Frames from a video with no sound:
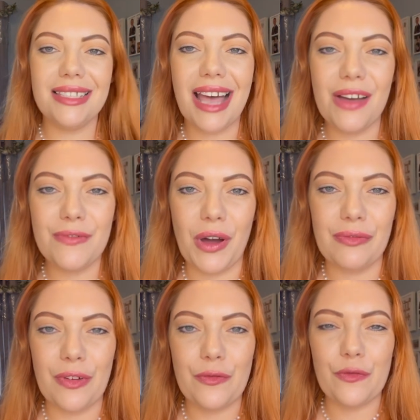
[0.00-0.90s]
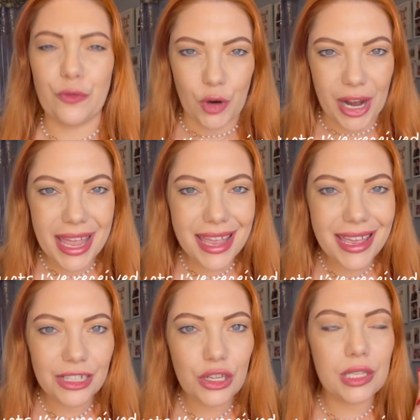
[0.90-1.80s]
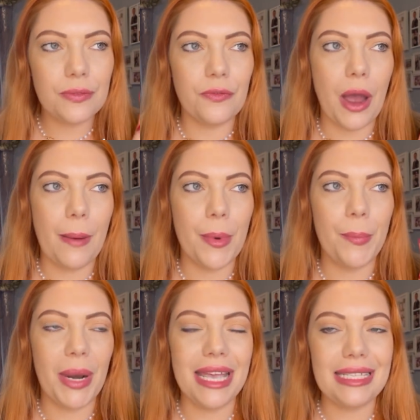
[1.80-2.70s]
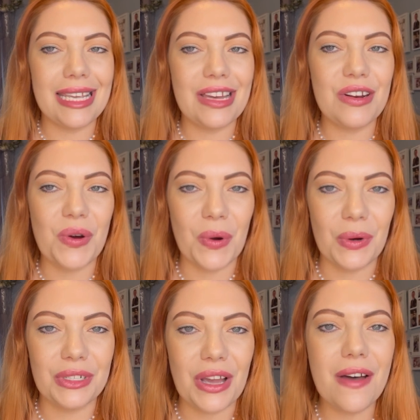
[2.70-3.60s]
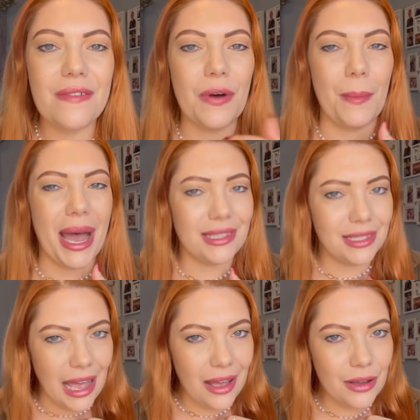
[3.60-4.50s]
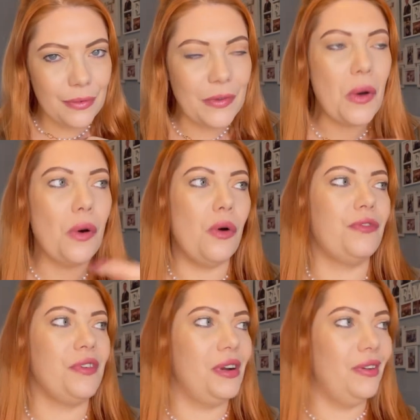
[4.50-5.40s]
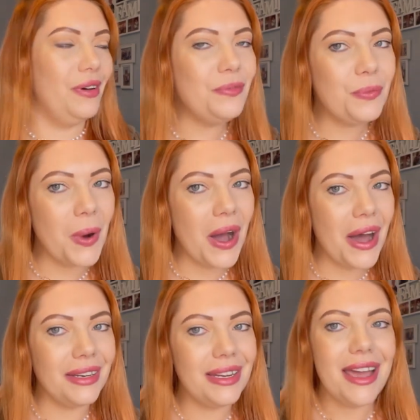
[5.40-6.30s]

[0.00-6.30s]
that I've got for free just from placing an order for myself or for a loved one,